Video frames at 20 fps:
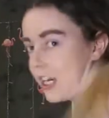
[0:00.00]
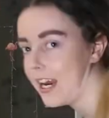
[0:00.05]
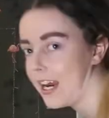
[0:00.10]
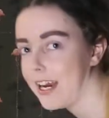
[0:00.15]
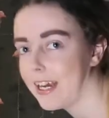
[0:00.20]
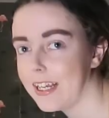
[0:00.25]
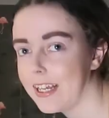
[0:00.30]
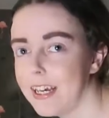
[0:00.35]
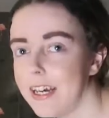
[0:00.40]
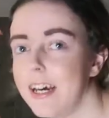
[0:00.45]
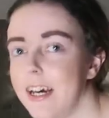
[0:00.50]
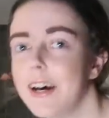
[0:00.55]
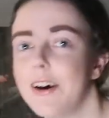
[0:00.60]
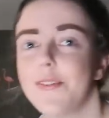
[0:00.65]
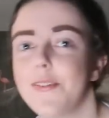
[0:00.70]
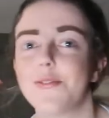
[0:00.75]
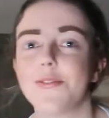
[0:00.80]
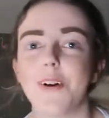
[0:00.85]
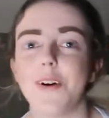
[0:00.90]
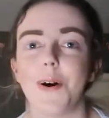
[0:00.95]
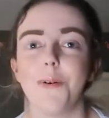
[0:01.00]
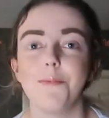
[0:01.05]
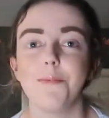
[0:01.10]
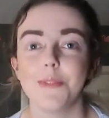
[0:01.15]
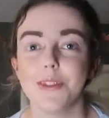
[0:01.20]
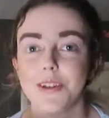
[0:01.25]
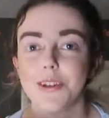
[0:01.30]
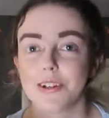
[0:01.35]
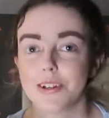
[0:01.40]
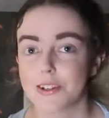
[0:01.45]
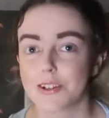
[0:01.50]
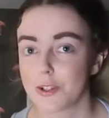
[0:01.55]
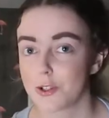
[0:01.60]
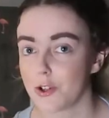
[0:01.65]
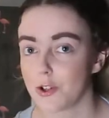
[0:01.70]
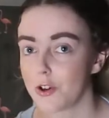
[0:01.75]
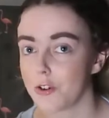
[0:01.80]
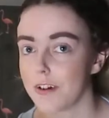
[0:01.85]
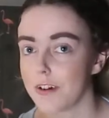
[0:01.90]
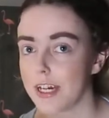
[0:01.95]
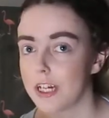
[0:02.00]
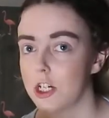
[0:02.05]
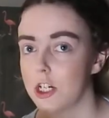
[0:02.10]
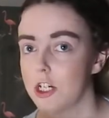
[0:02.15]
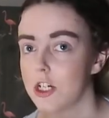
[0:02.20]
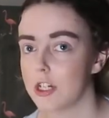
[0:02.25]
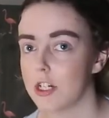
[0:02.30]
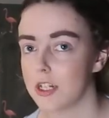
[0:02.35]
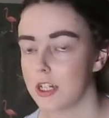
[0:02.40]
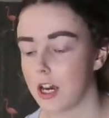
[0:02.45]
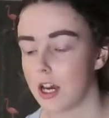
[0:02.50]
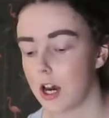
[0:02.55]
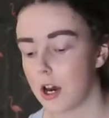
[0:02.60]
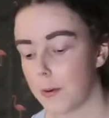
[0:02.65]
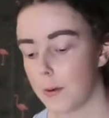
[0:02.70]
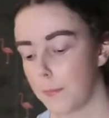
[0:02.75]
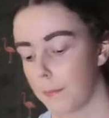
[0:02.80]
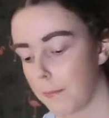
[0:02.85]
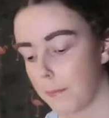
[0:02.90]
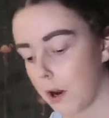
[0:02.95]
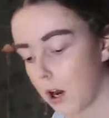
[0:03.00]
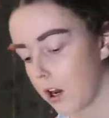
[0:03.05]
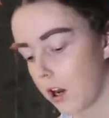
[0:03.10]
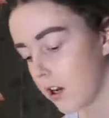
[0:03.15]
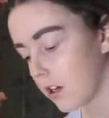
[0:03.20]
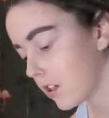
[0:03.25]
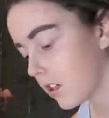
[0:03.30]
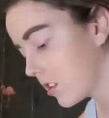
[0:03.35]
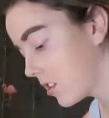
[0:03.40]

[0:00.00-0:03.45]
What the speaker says: yay, from the storage box.